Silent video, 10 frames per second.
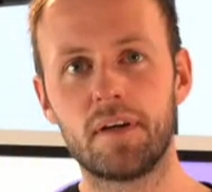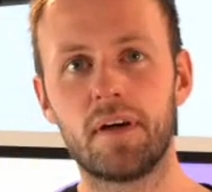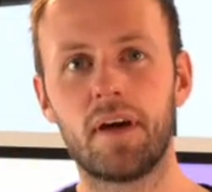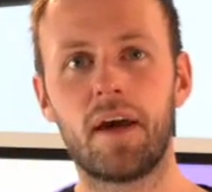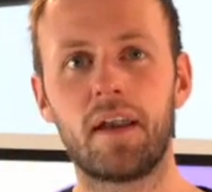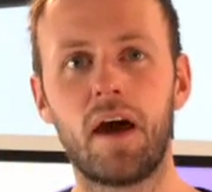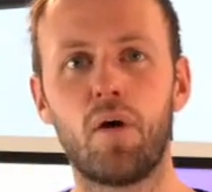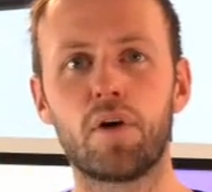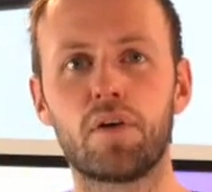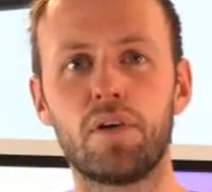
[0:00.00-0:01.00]
and how
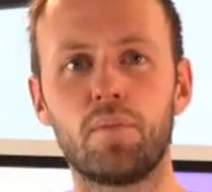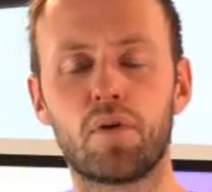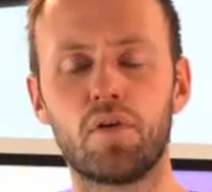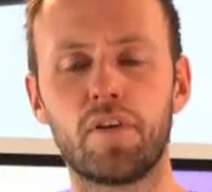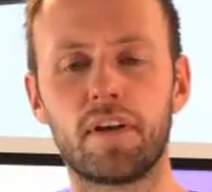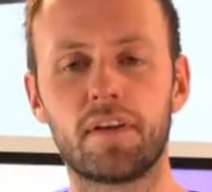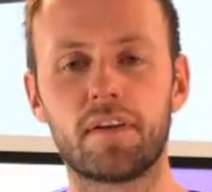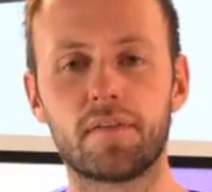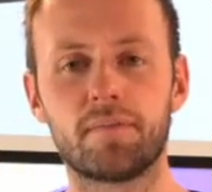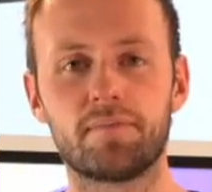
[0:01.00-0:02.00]
we could improve it.
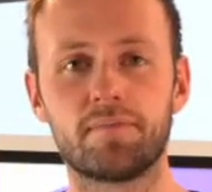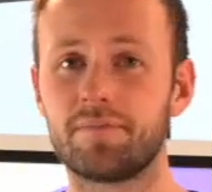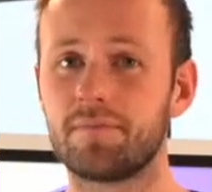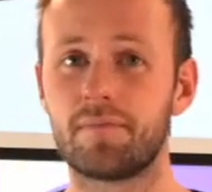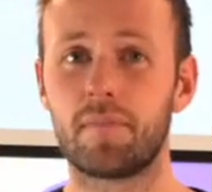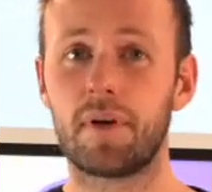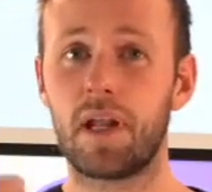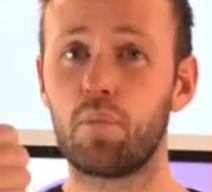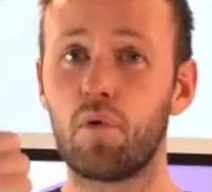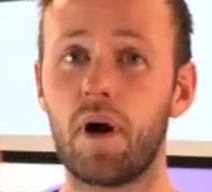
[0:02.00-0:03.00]

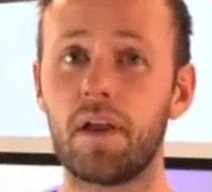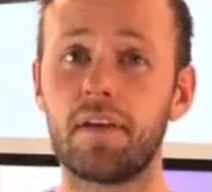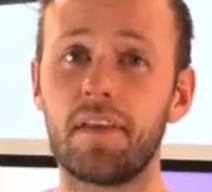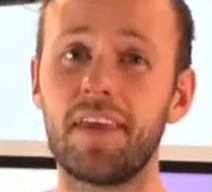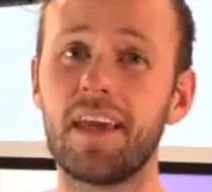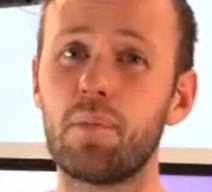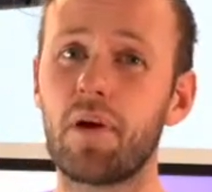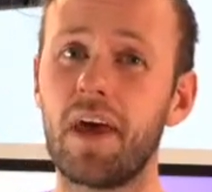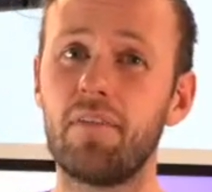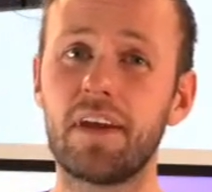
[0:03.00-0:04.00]
Number one, think about
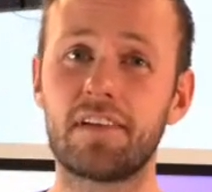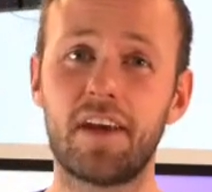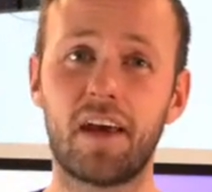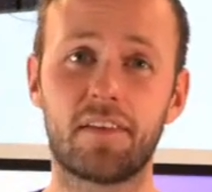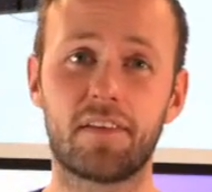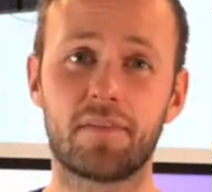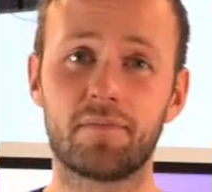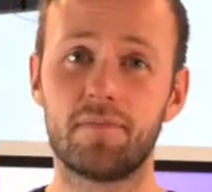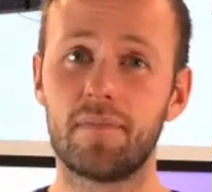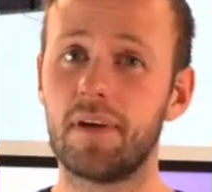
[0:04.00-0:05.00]
having a chat.
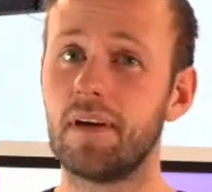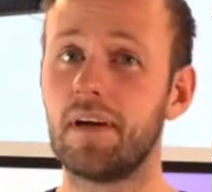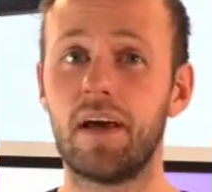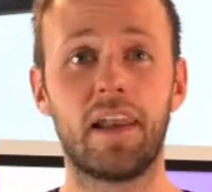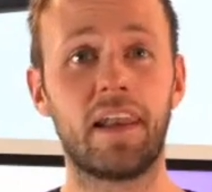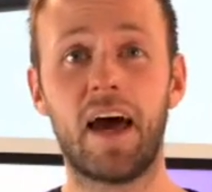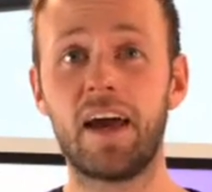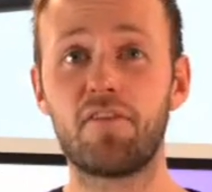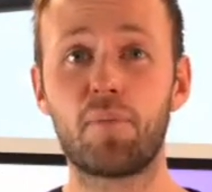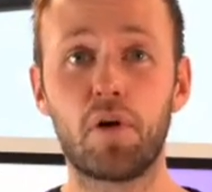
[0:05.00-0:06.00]

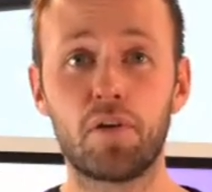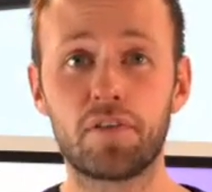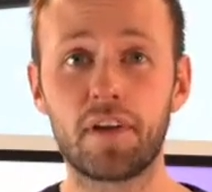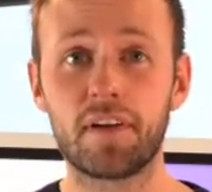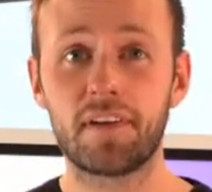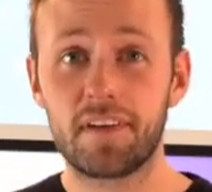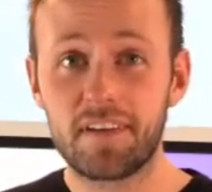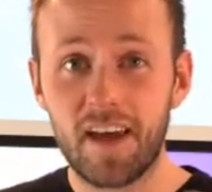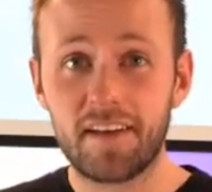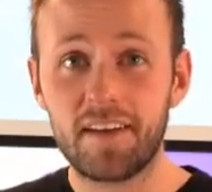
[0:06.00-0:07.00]
Live person
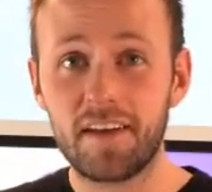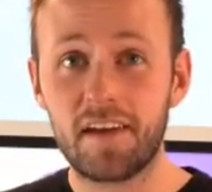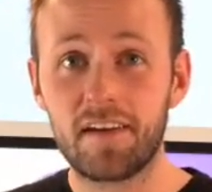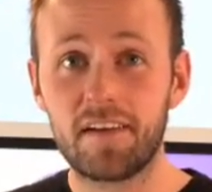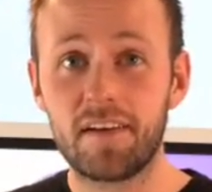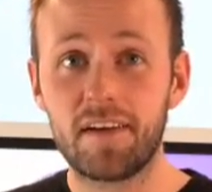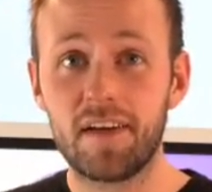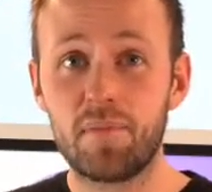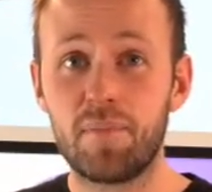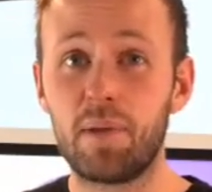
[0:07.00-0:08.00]
chatting,
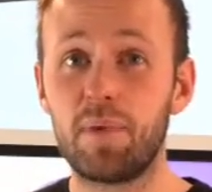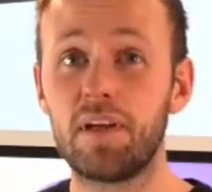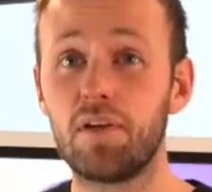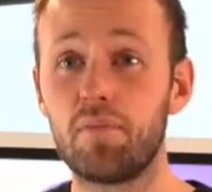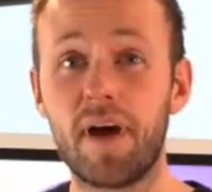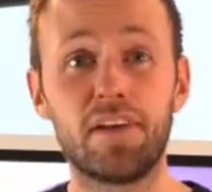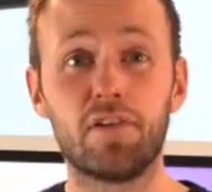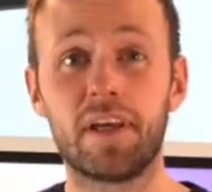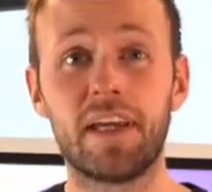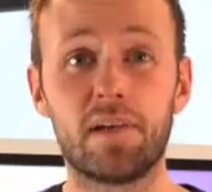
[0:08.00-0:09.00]
maybe you
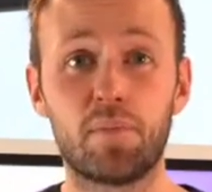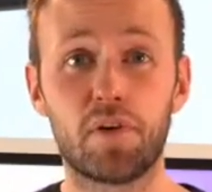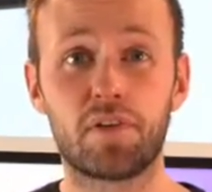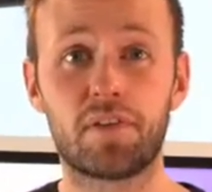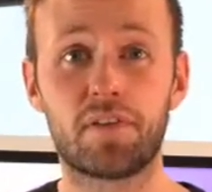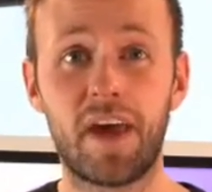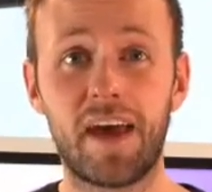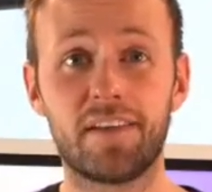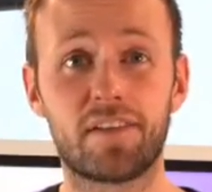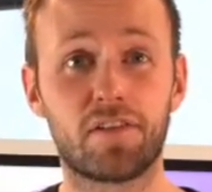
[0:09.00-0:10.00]
manually input
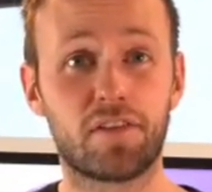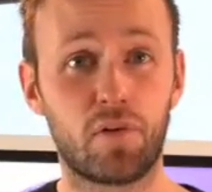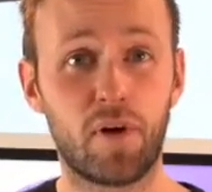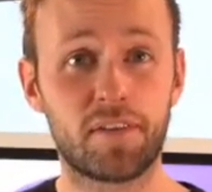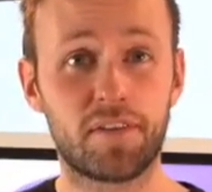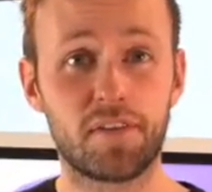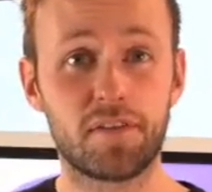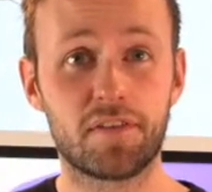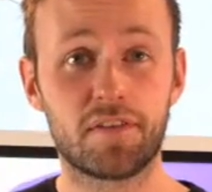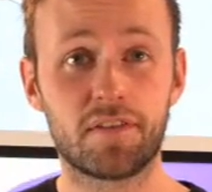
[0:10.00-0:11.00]
answers and
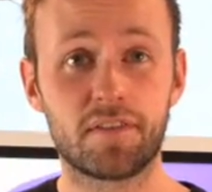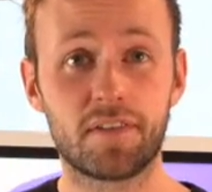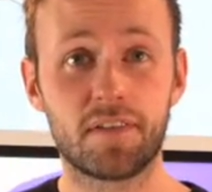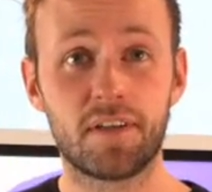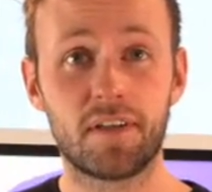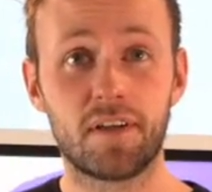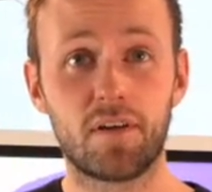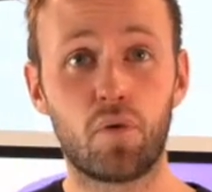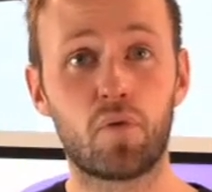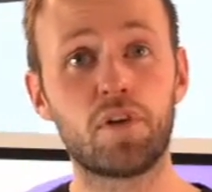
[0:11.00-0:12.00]
questions,
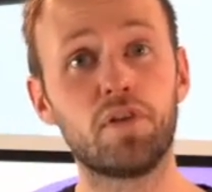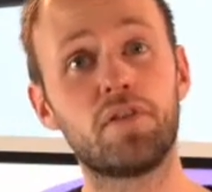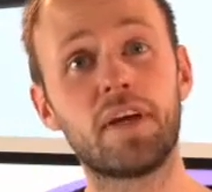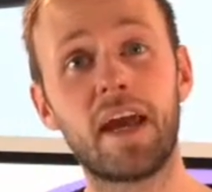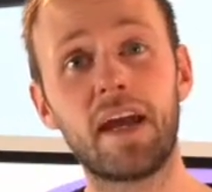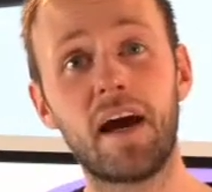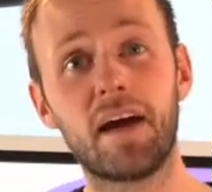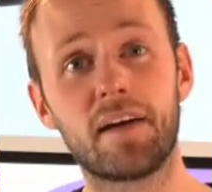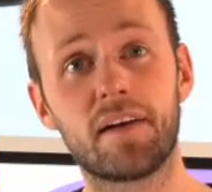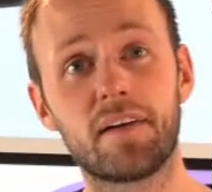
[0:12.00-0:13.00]
or using
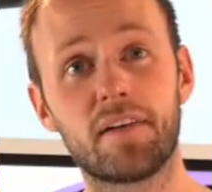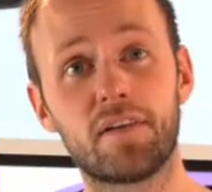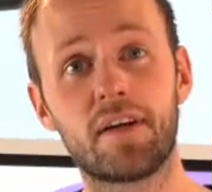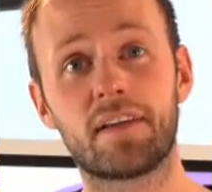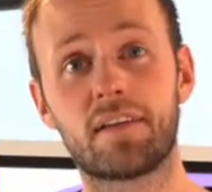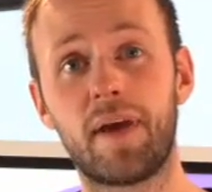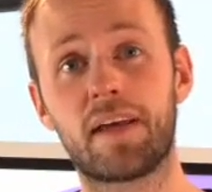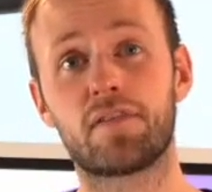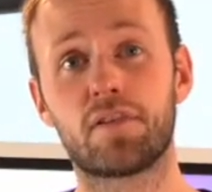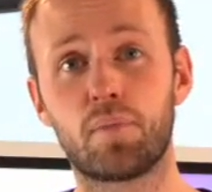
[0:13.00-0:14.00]
AI to get some
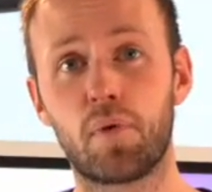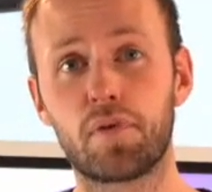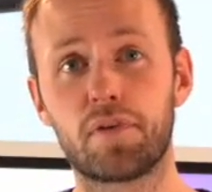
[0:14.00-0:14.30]
extra support.